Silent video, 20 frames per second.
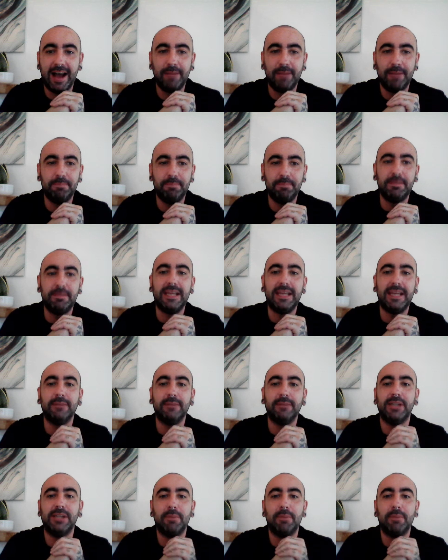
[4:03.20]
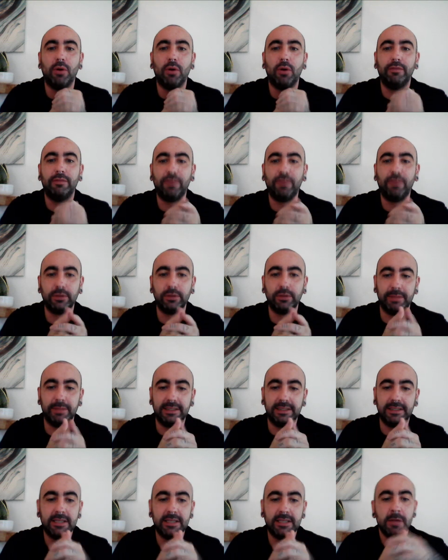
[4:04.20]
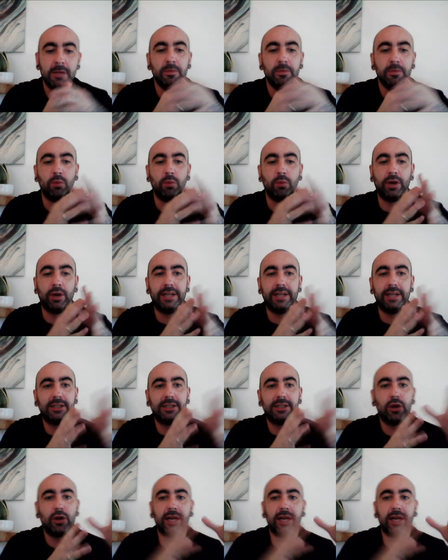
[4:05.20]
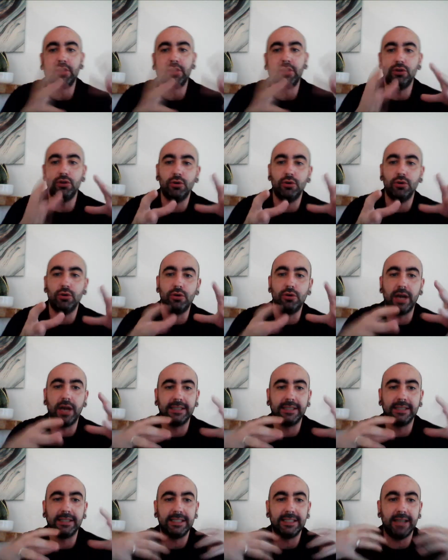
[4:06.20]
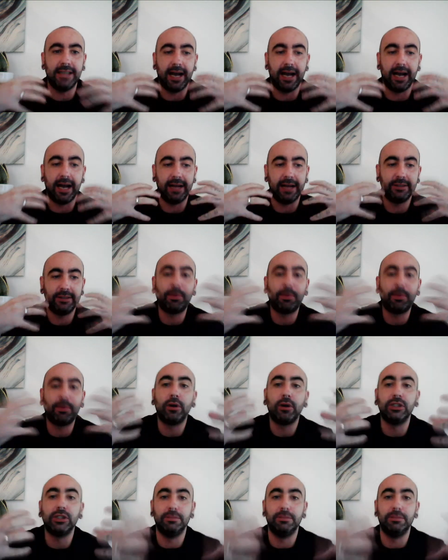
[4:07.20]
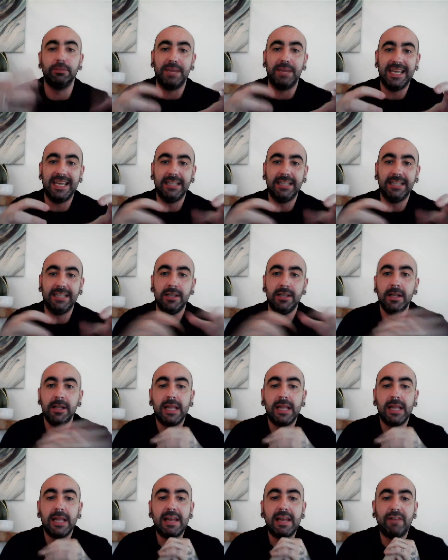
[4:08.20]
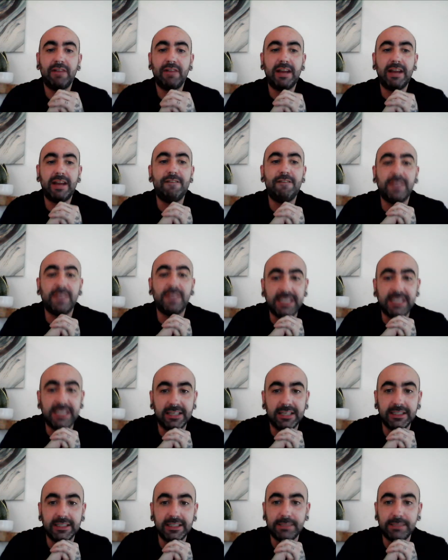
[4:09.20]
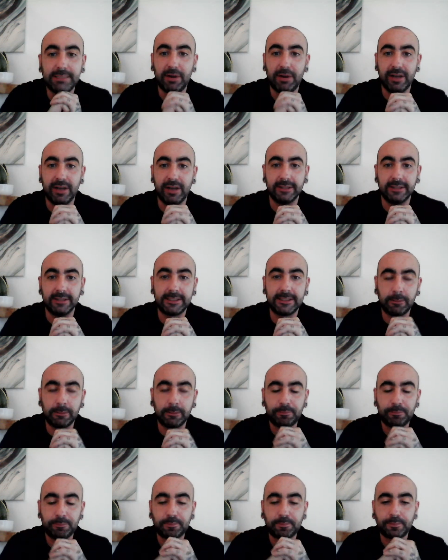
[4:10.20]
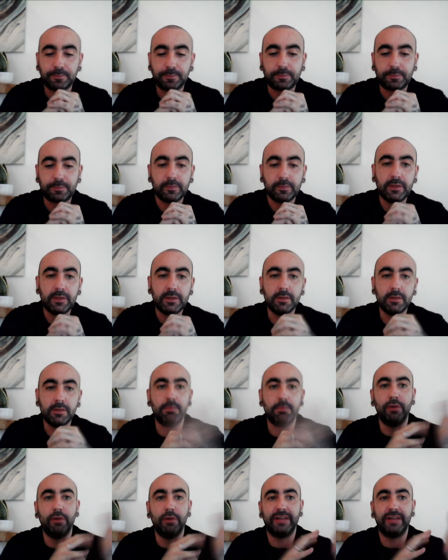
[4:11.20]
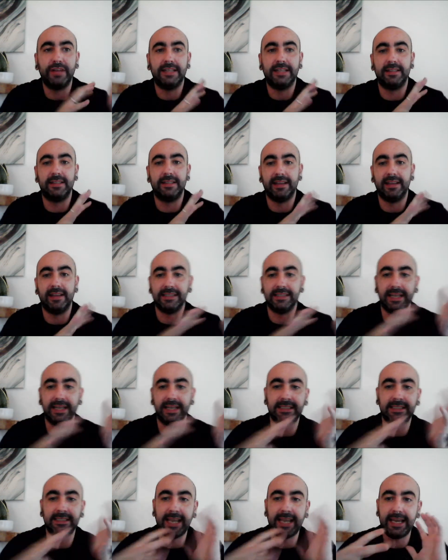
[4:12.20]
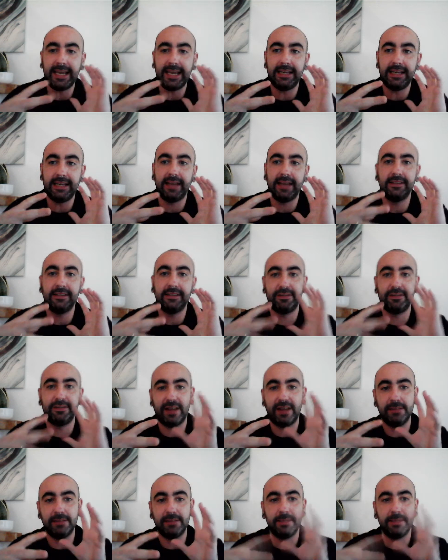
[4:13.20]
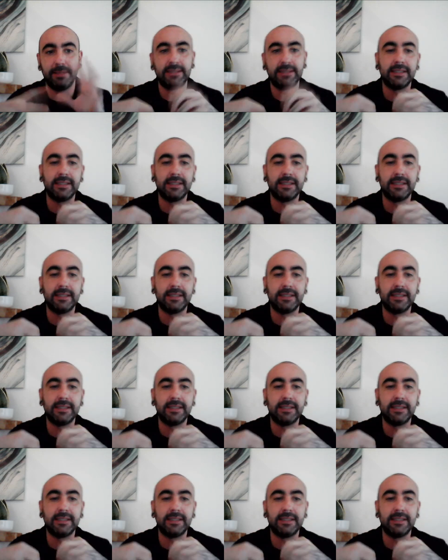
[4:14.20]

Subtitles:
mediumship unfoldment, where it is looking at you as a spiritual being living a physical experience, moving into things like psychic development,